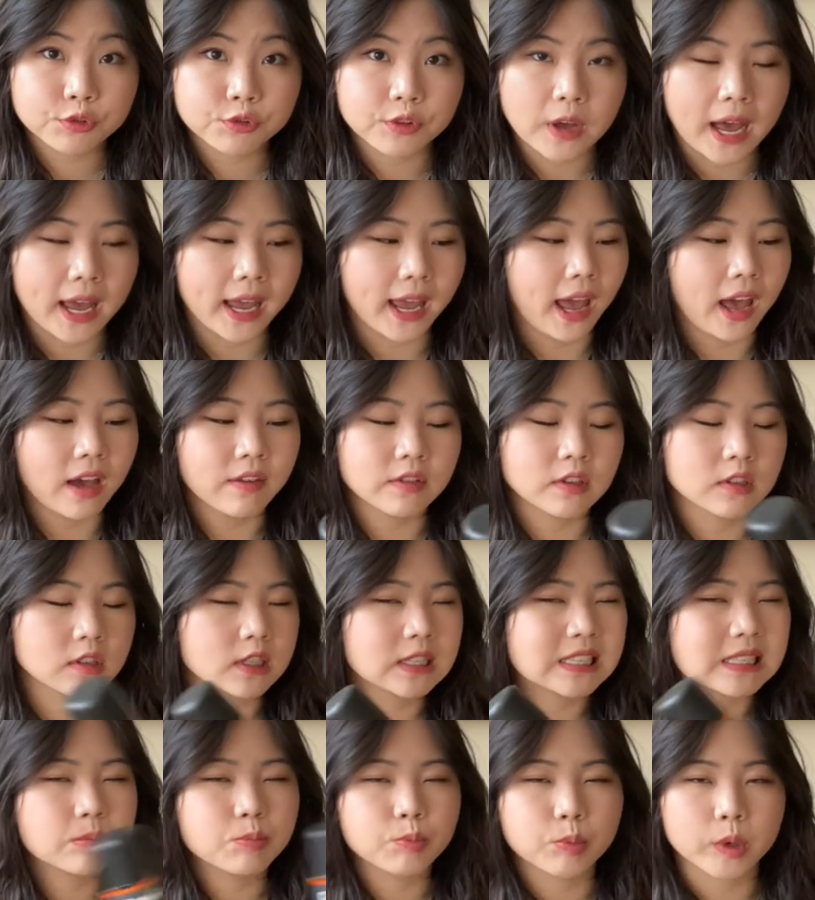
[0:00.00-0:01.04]
I haven't
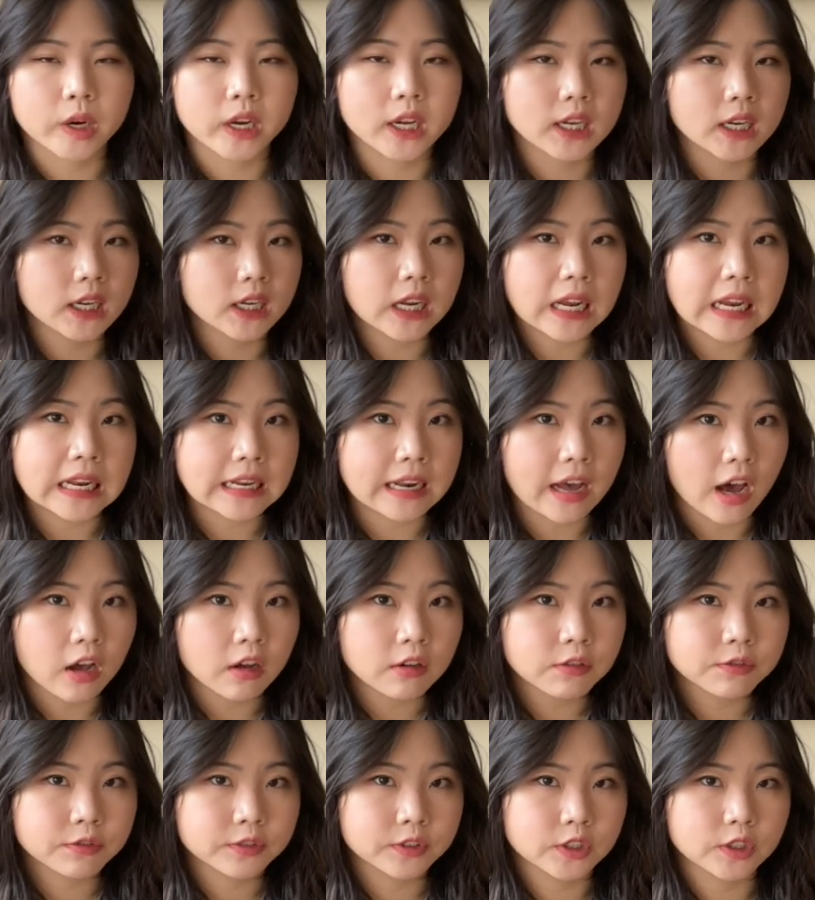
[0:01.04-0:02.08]
sprayed it
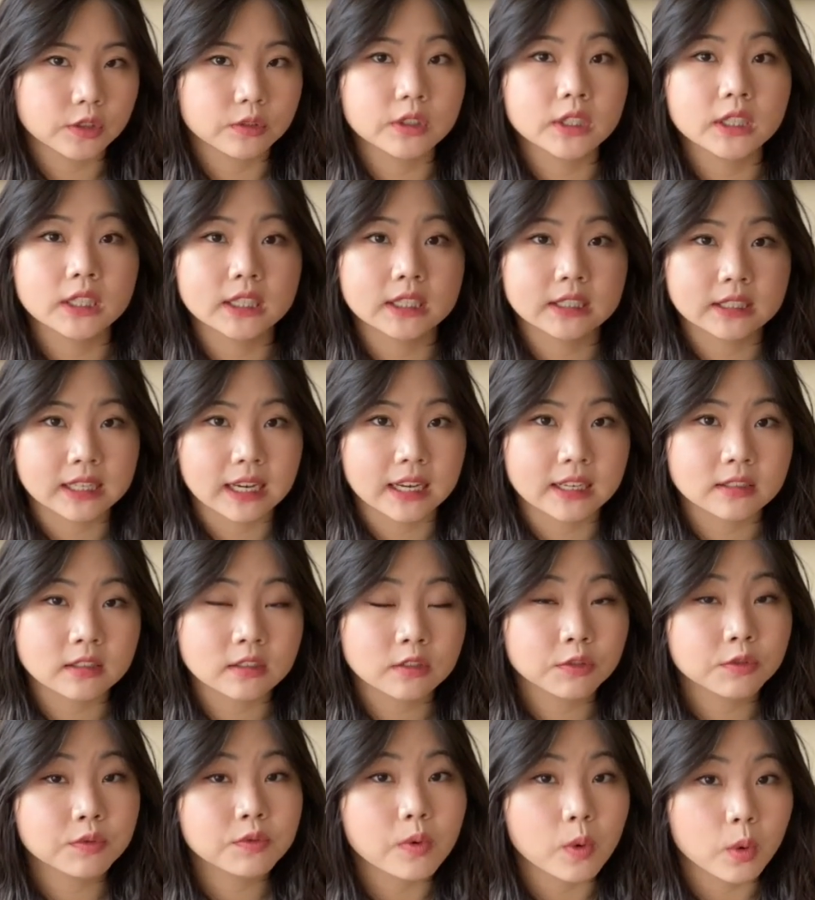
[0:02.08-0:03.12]
enough to really test
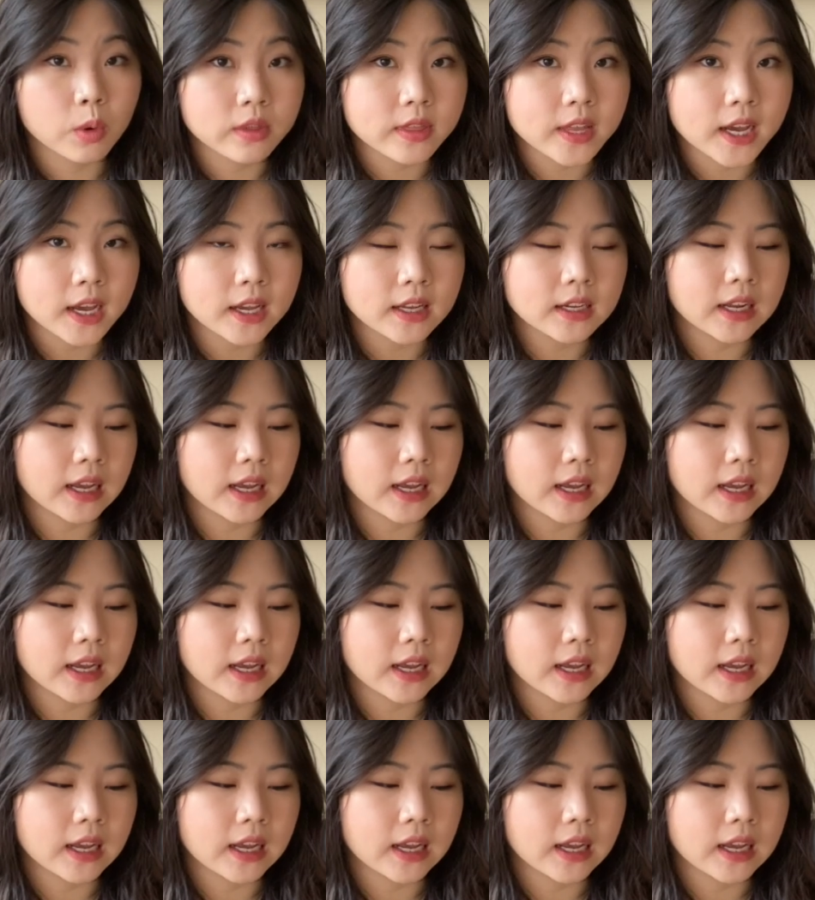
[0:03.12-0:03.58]
for that,